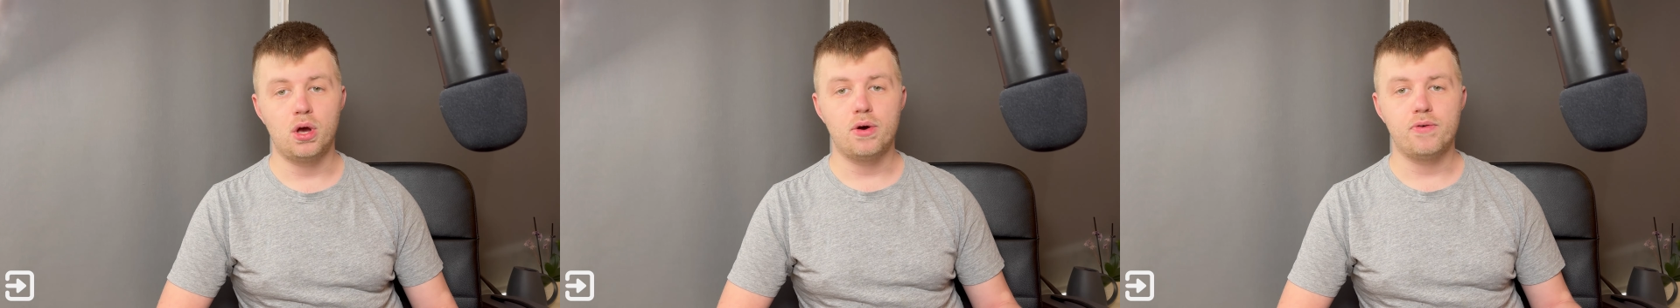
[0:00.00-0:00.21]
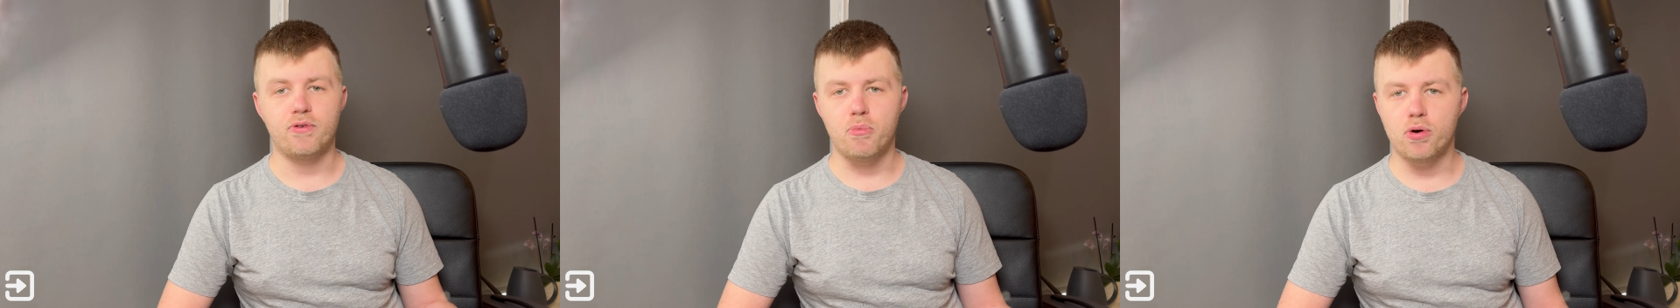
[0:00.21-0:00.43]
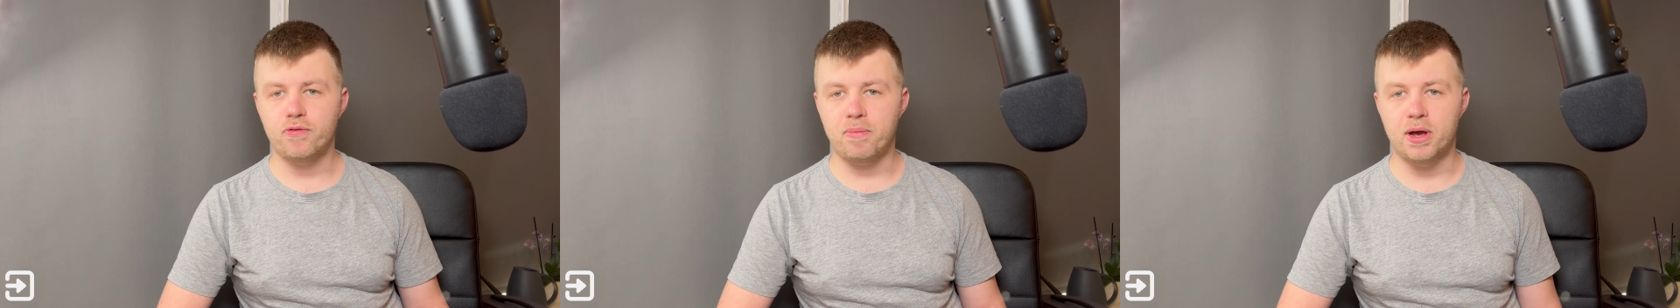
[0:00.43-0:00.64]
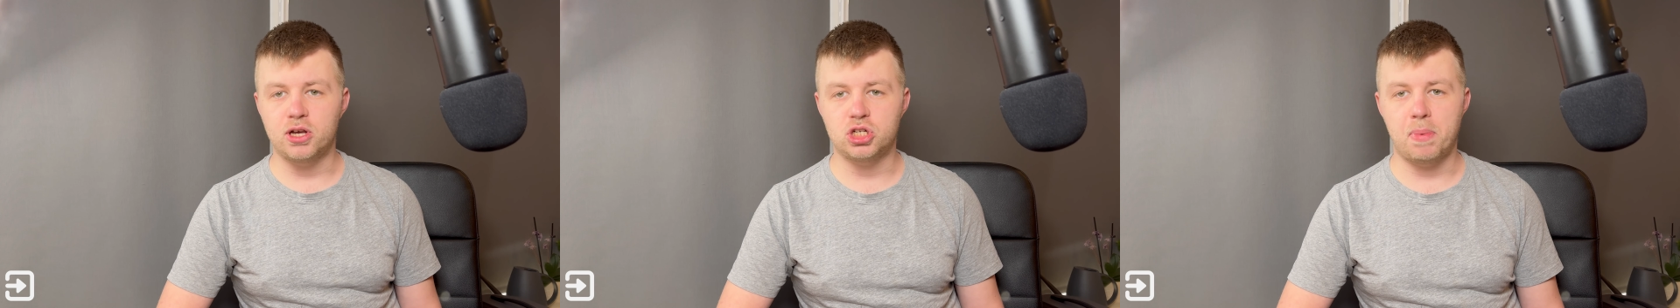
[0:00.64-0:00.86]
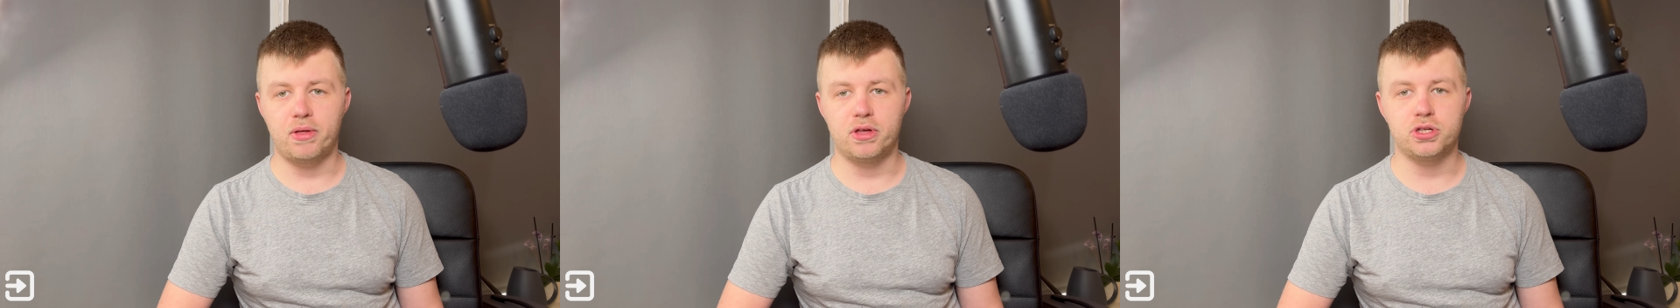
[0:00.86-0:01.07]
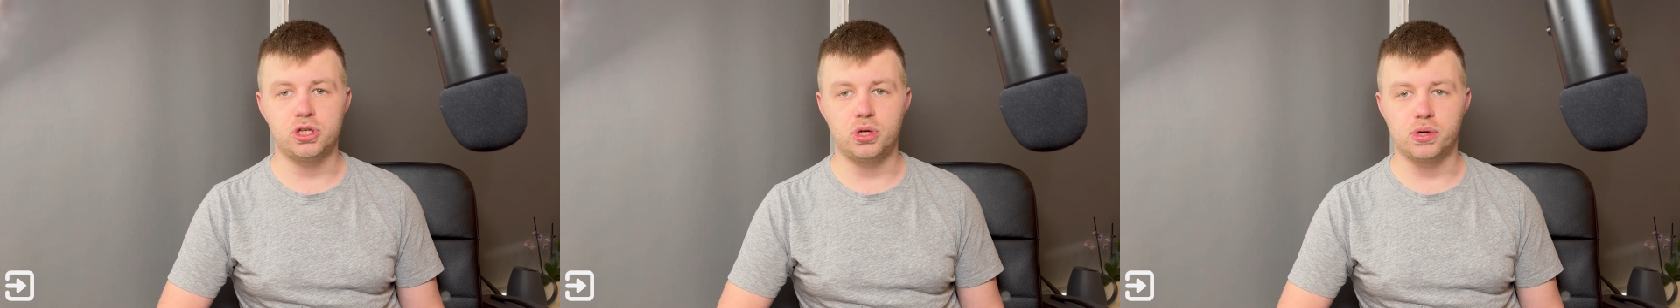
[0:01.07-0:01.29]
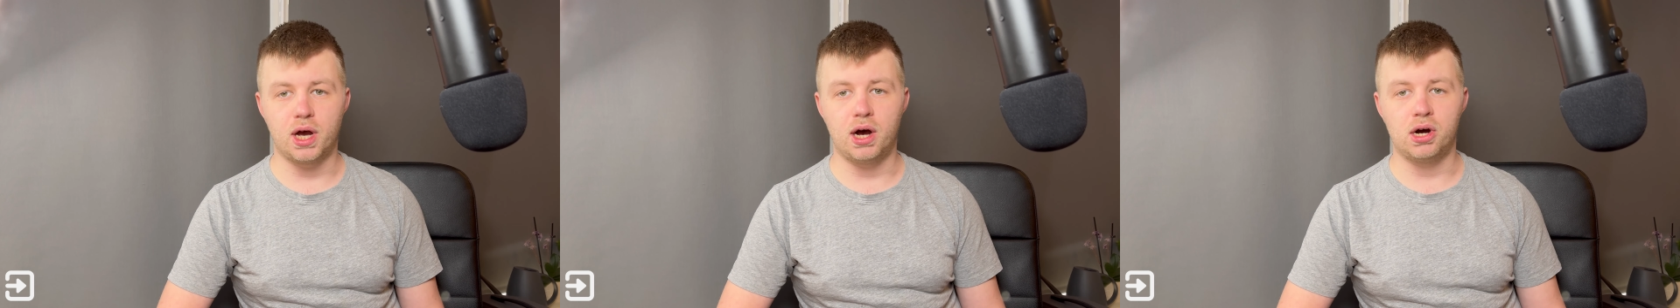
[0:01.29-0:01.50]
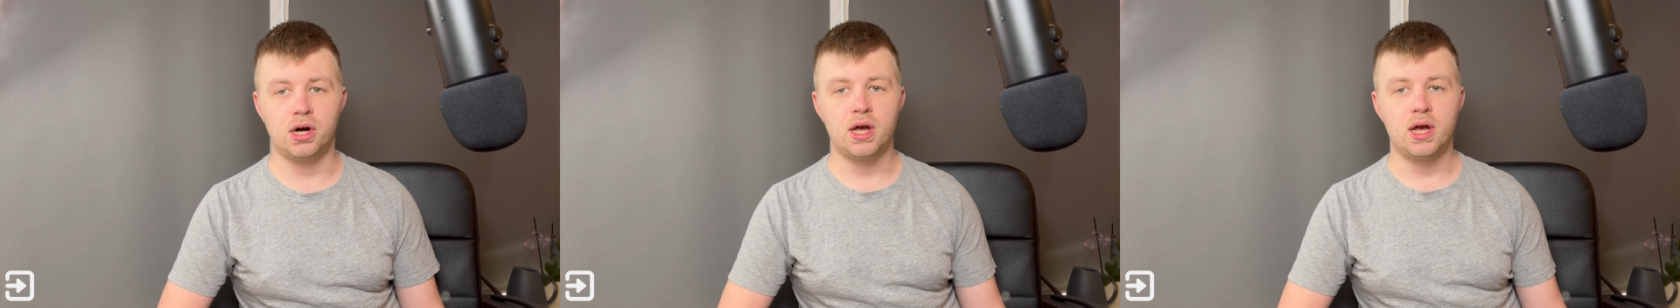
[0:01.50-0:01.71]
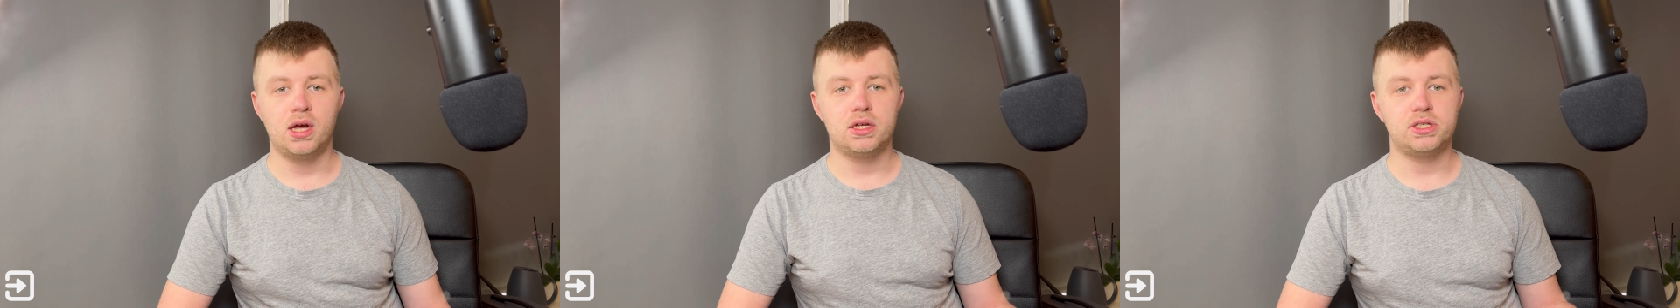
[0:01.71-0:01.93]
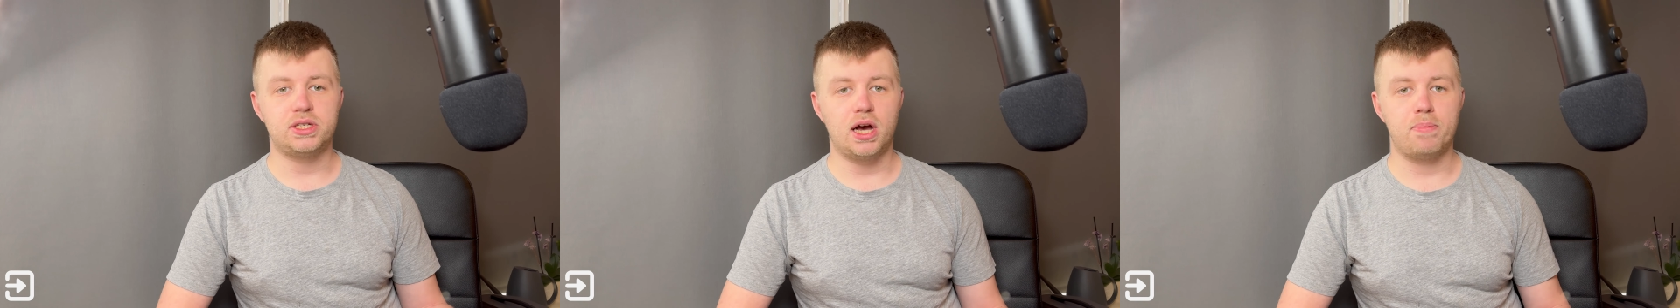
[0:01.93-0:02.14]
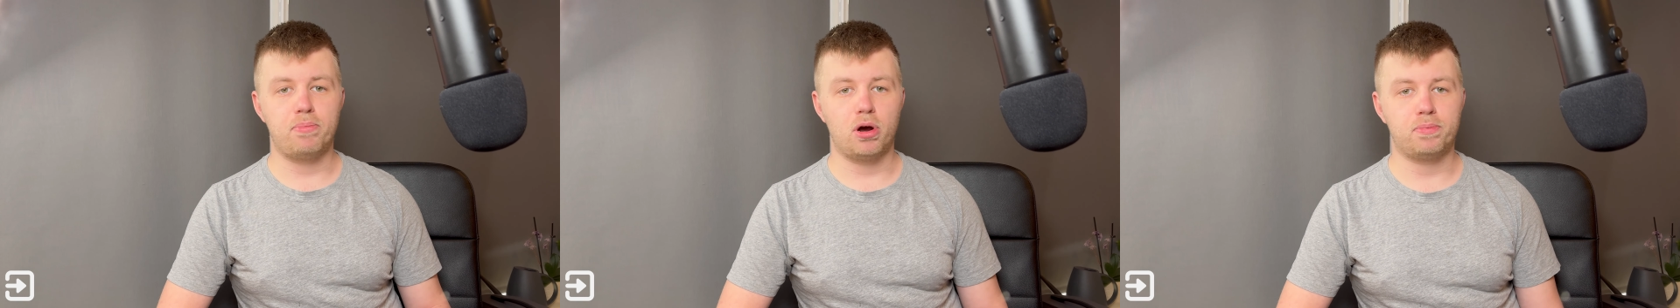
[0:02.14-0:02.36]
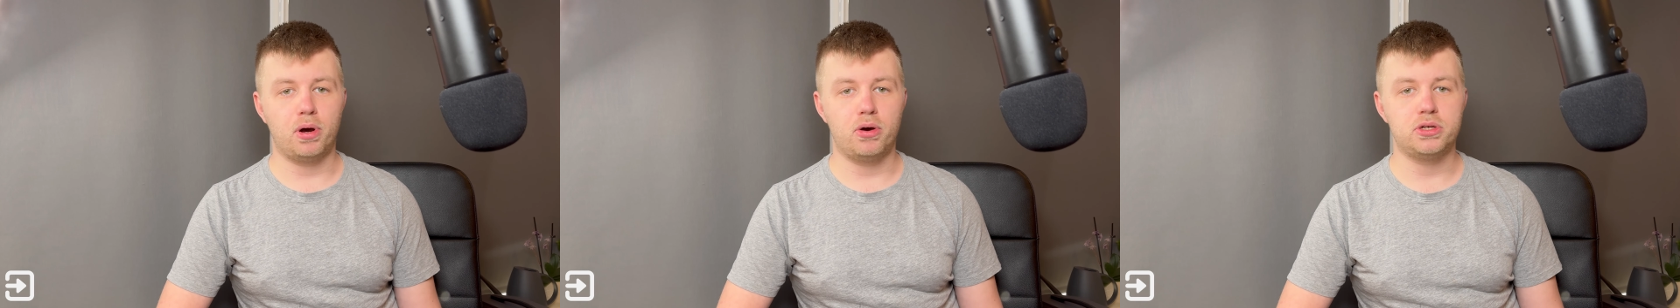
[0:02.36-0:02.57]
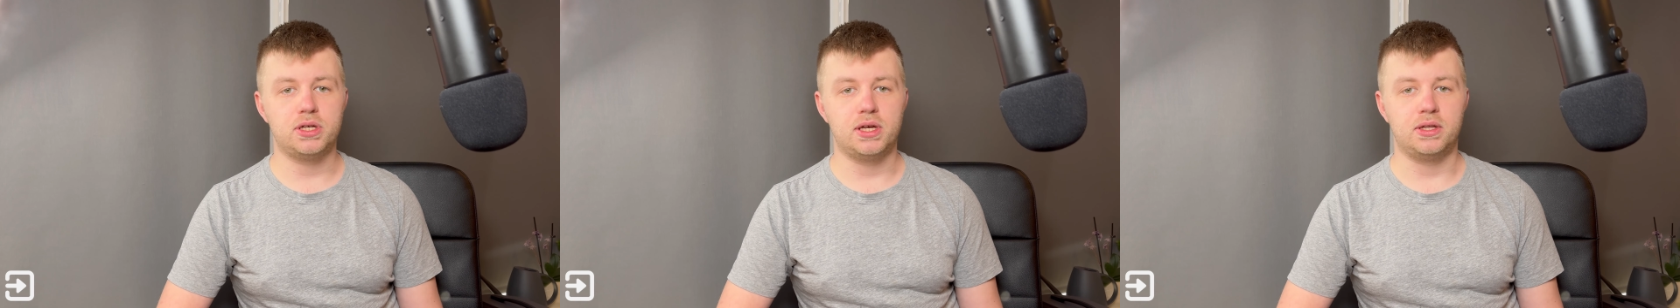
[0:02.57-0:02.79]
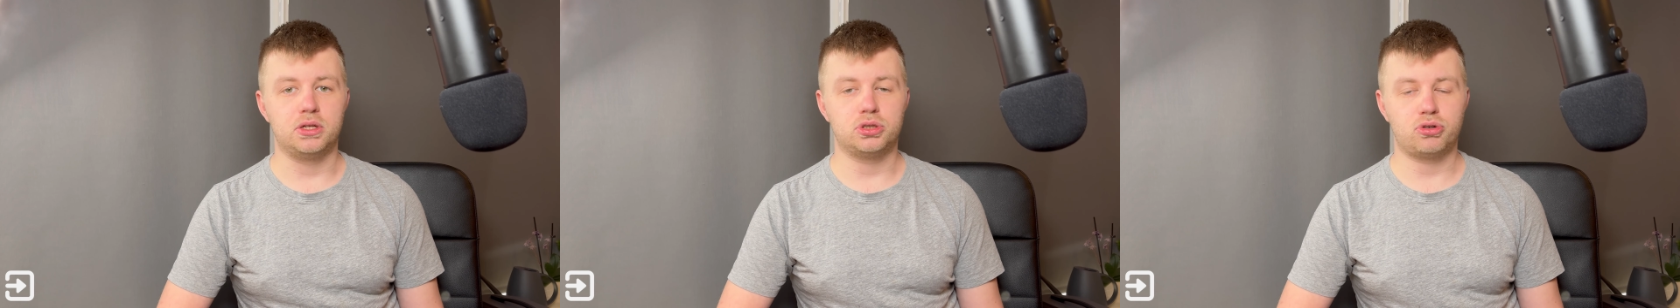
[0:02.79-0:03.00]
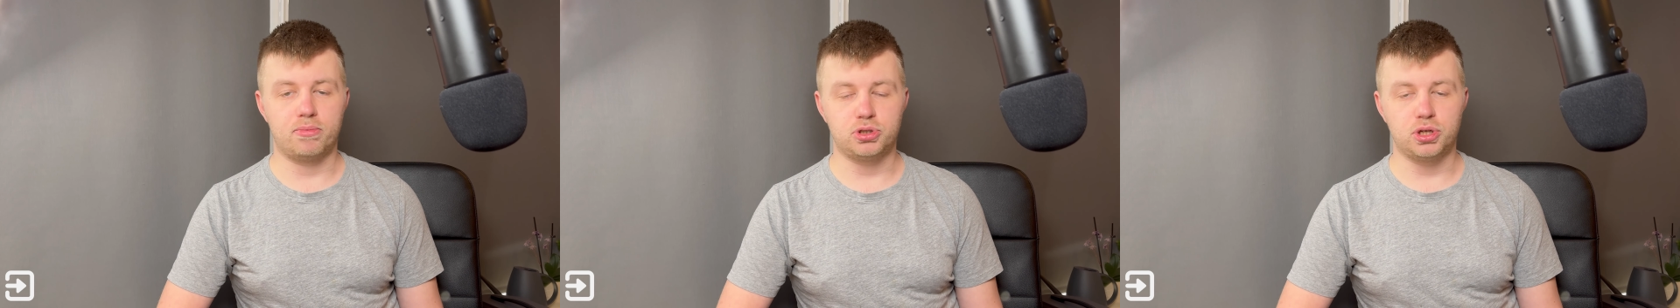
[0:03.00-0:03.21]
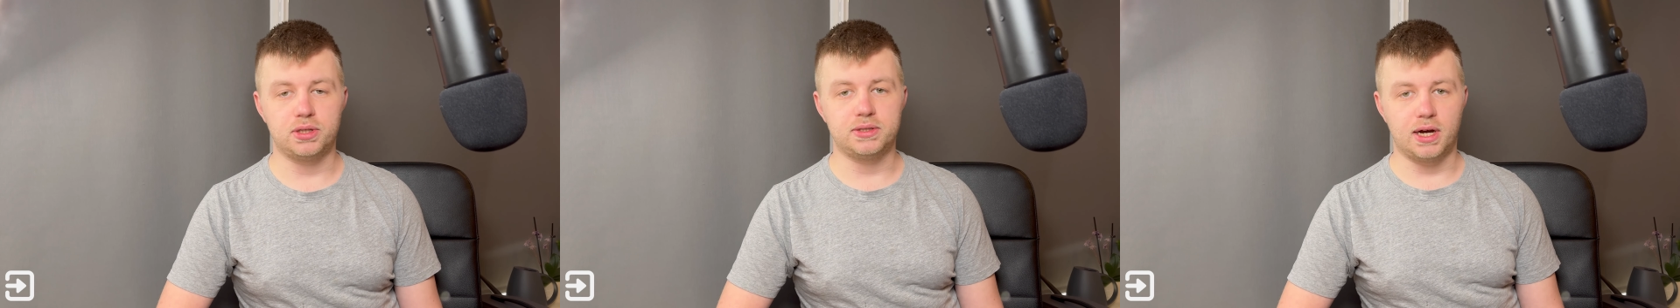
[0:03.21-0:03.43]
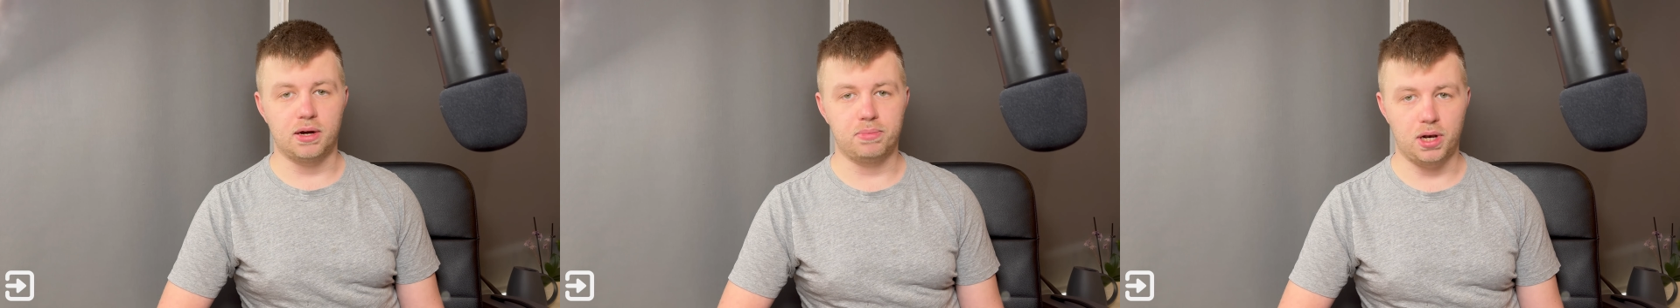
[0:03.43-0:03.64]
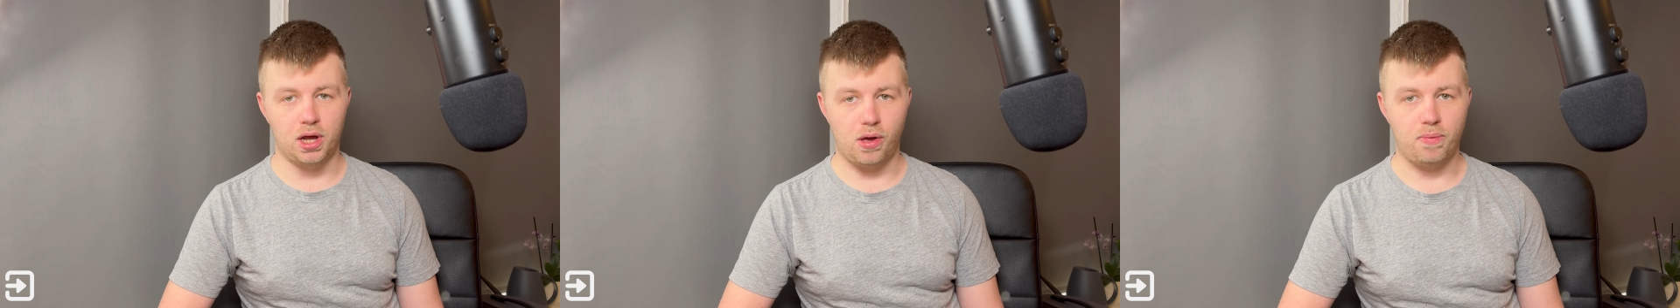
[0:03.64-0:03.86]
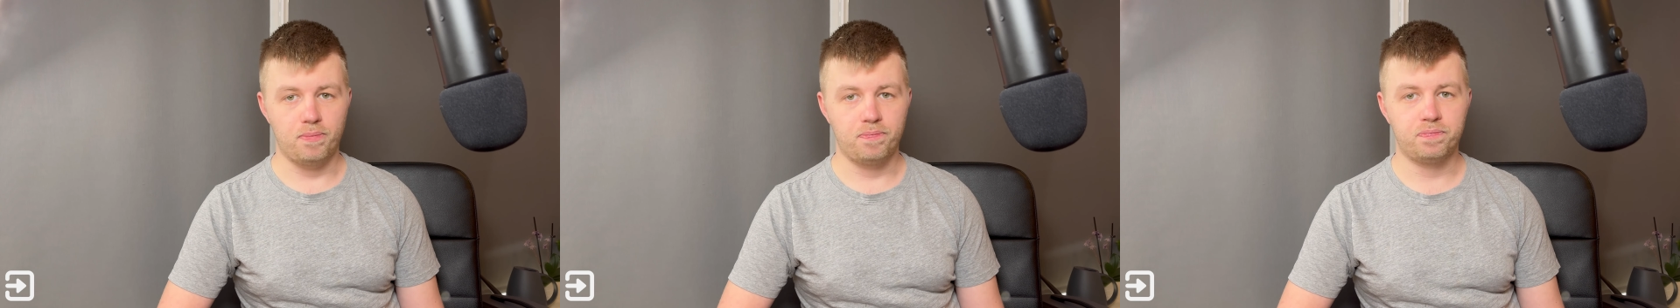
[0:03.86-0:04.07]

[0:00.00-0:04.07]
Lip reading: For more information about this new car, see our blog post in the description down below.